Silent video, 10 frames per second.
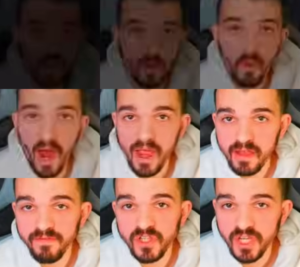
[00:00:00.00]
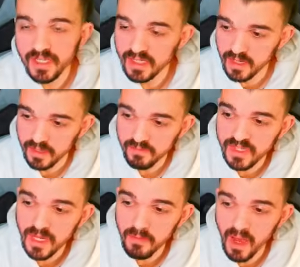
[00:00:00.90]
So I have just done
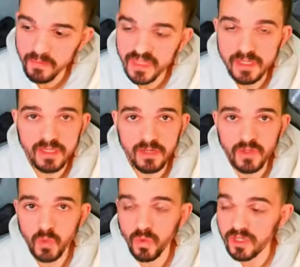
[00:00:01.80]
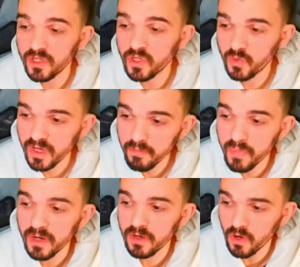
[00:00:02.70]
10 maps instilled with 3
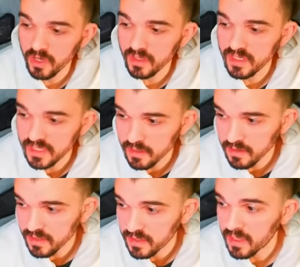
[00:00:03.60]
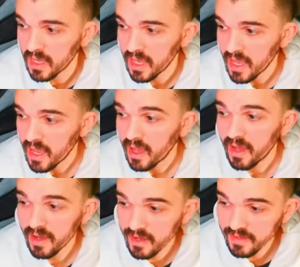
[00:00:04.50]
Paranoia Distills,
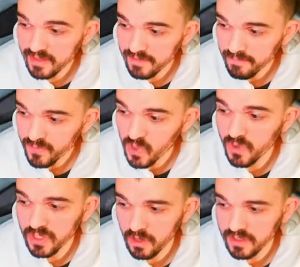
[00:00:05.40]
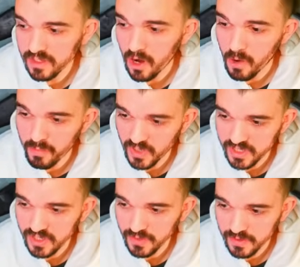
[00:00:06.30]
and the results are
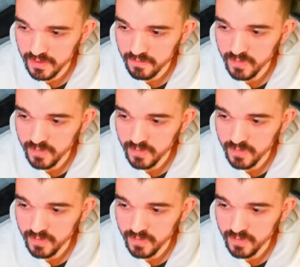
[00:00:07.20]
pretty good.